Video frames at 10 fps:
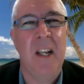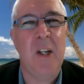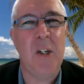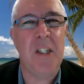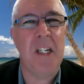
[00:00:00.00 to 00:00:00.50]

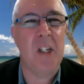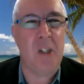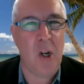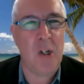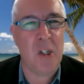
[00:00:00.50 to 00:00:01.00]
using
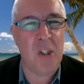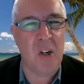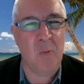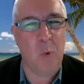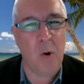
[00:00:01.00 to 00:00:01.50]
detergents
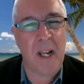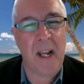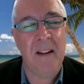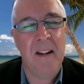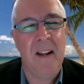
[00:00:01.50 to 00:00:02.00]
and water